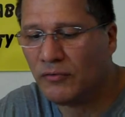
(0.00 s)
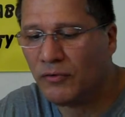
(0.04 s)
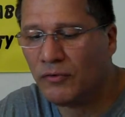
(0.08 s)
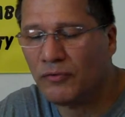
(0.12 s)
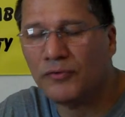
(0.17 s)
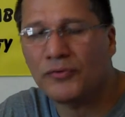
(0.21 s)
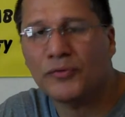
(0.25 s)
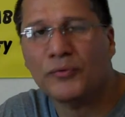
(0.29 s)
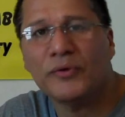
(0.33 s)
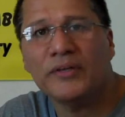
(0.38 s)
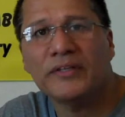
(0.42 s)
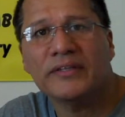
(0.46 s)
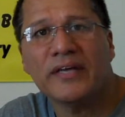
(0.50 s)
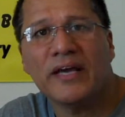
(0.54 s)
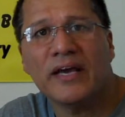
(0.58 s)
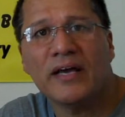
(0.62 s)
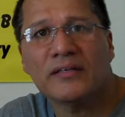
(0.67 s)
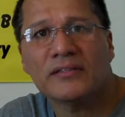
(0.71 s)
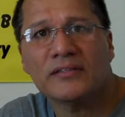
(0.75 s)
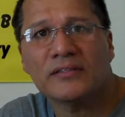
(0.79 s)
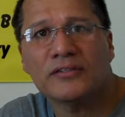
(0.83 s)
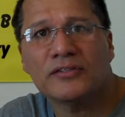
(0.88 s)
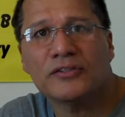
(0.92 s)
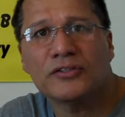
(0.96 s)
of over
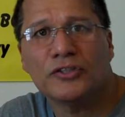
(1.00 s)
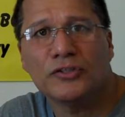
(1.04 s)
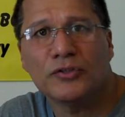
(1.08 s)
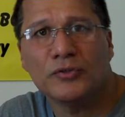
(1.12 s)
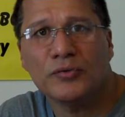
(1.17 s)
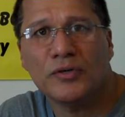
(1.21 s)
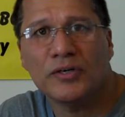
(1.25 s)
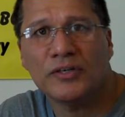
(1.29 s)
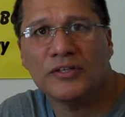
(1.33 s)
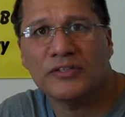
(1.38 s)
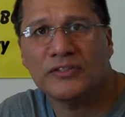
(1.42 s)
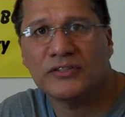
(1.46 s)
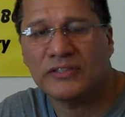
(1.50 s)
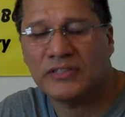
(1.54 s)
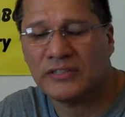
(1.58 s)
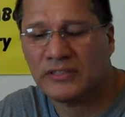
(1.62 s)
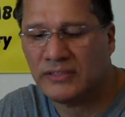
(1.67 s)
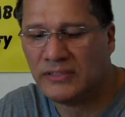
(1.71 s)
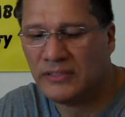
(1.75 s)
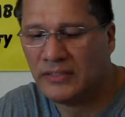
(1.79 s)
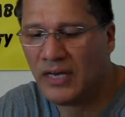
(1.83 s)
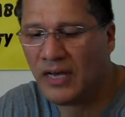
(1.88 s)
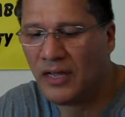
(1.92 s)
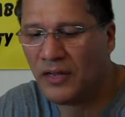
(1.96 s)

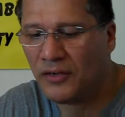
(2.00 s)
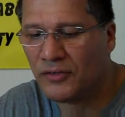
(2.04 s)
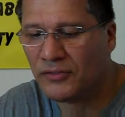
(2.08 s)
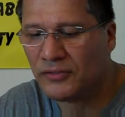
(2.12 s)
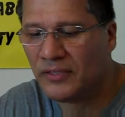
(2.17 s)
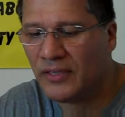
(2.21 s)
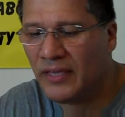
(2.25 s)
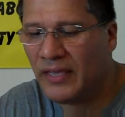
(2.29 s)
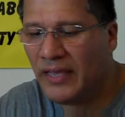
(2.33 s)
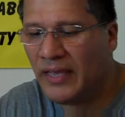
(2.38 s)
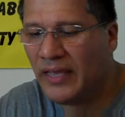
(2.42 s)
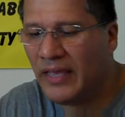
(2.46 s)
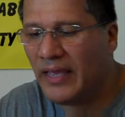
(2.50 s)
$3,260